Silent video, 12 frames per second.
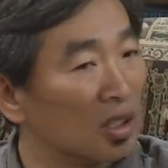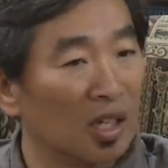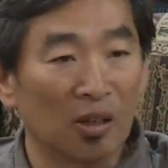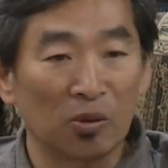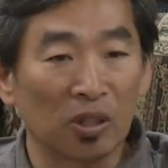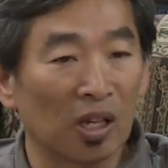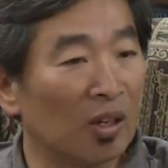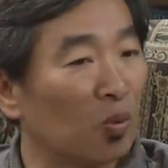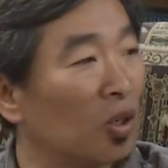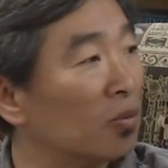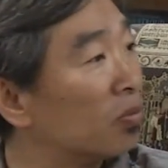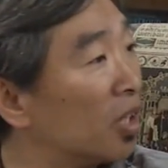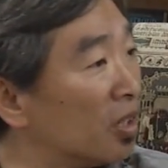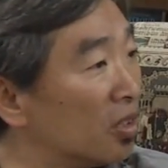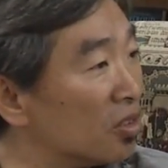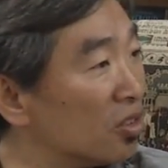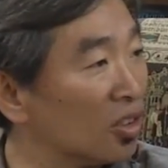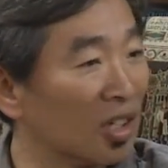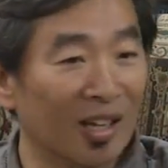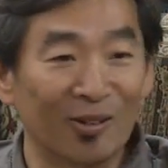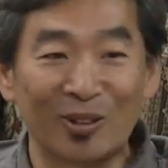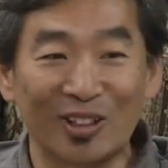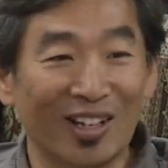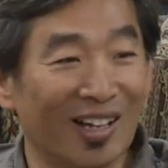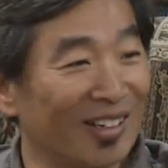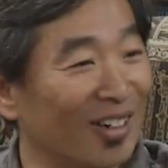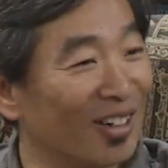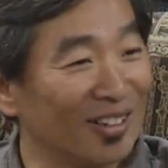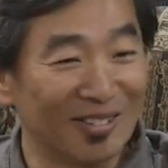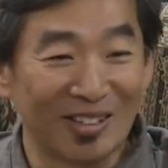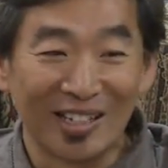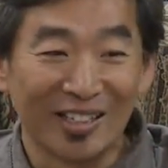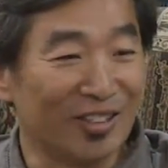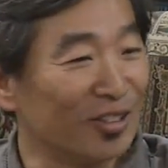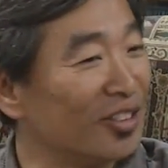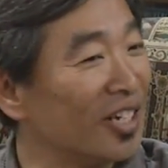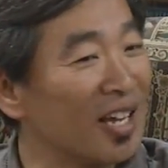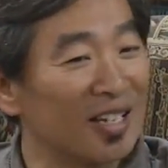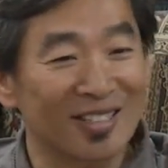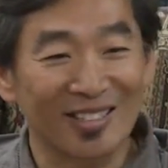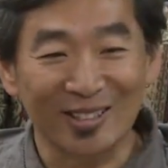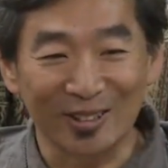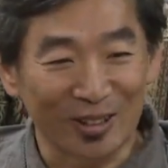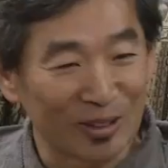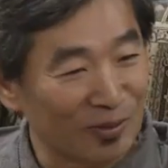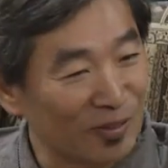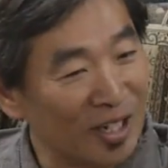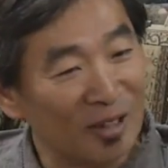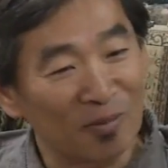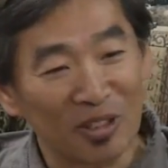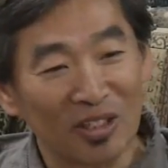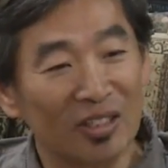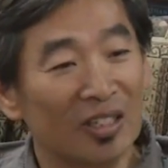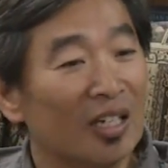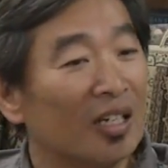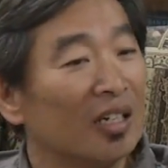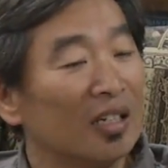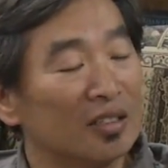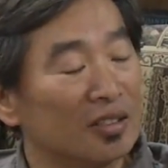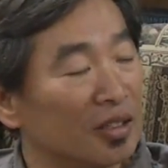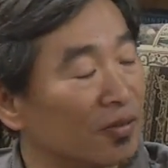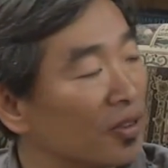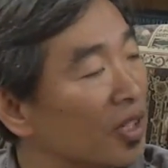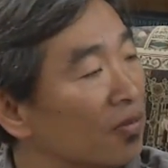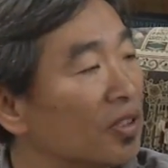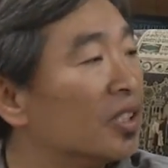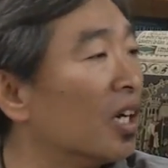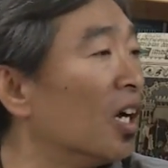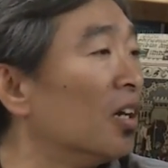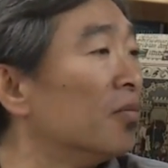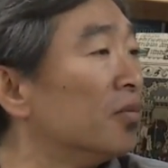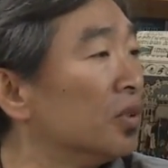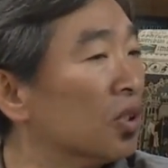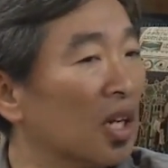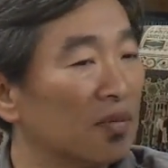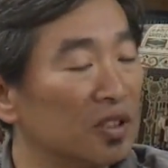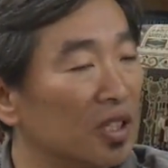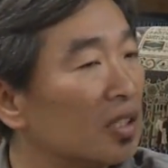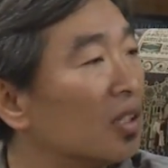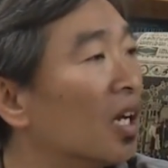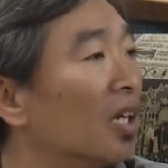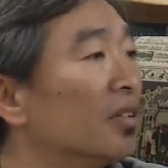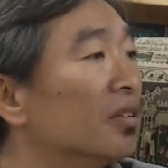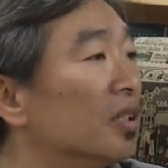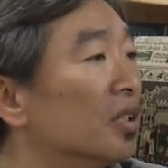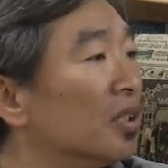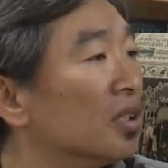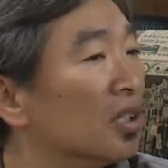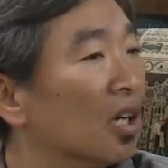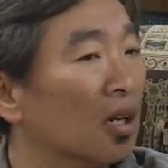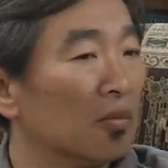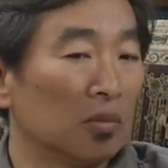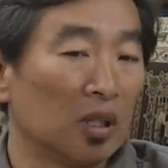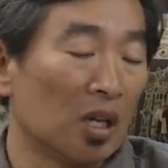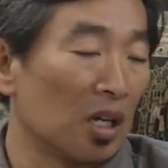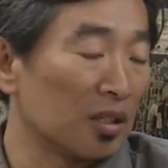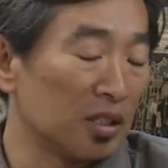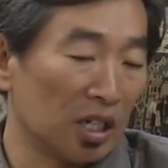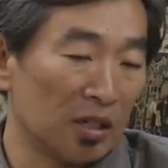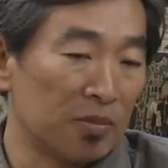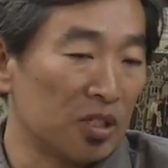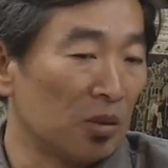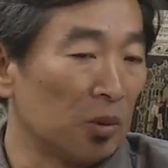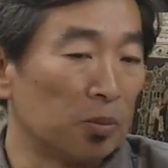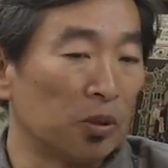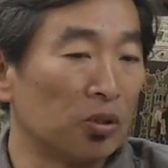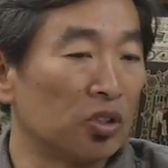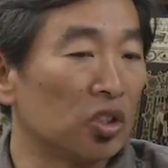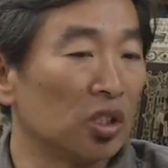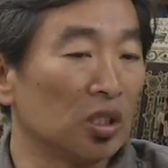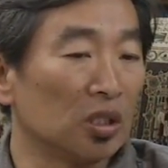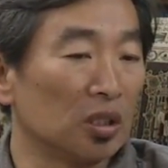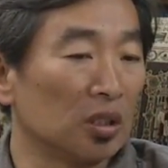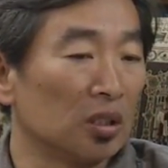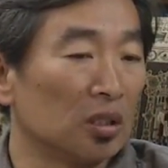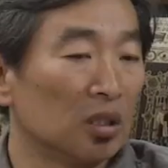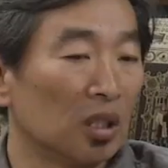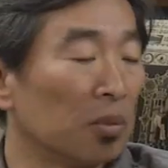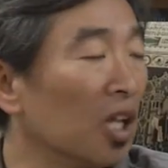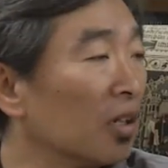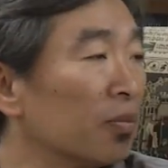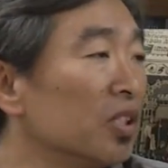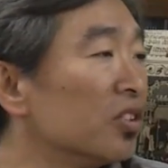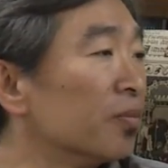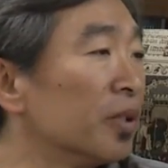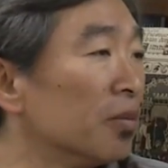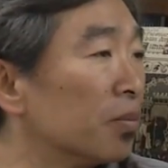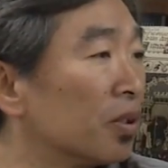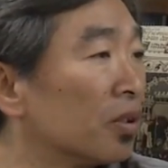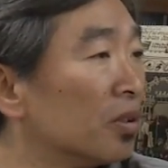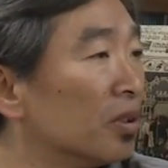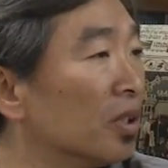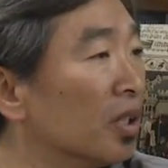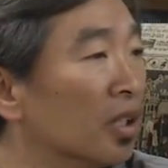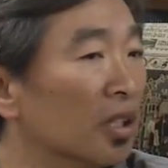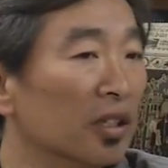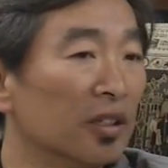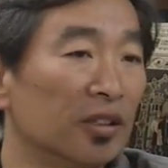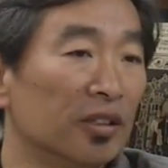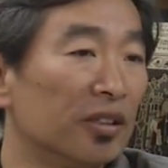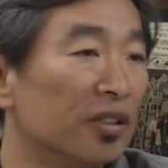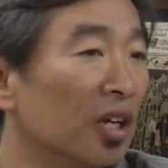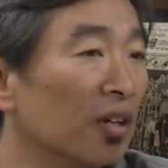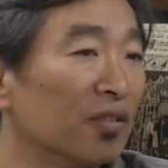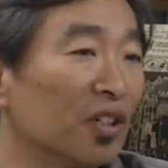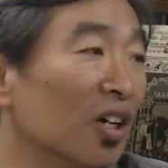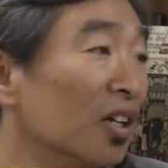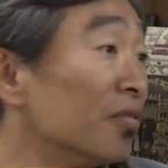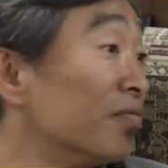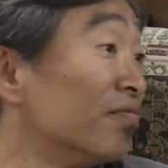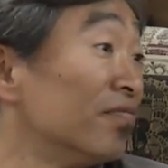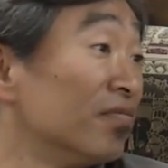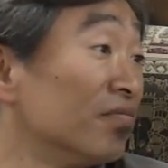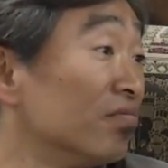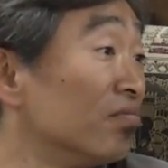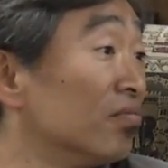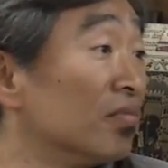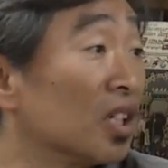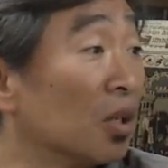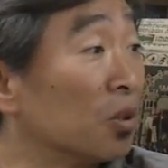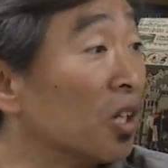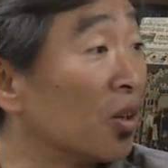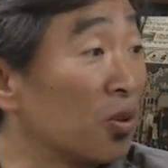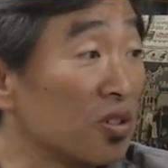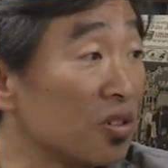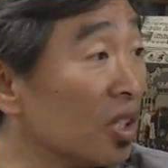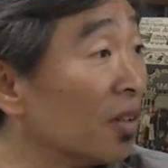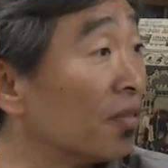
You can't rely on one place. You can't rely on your desk or your family. It's different every time. You have a deadline. A lot of times I'm approaching a blank piece of paper, and I've got a couple hours and